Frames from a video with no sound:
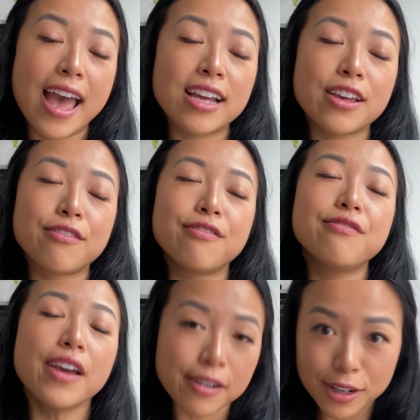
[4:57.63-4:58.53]
and a
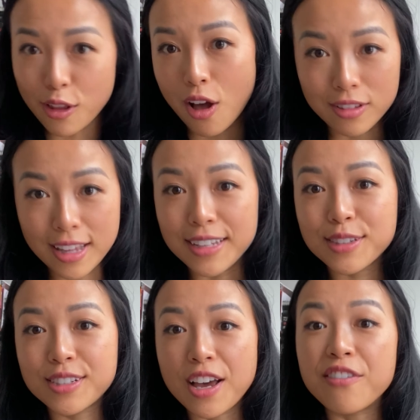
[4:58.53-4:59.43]
very long
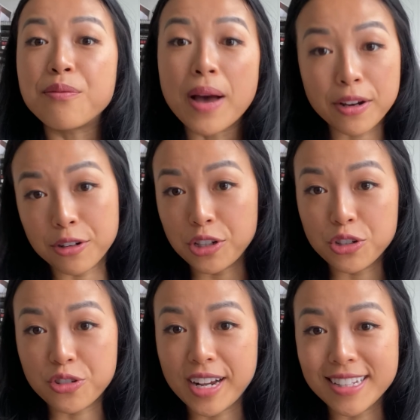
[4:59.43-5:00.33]
list of
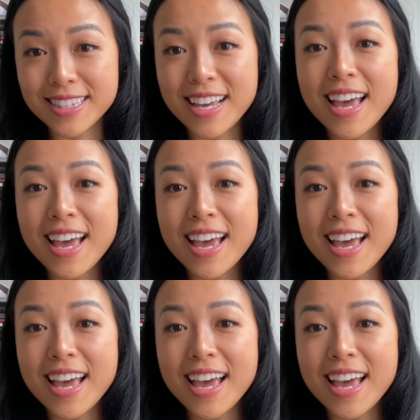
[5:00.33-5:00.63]
micronutrients.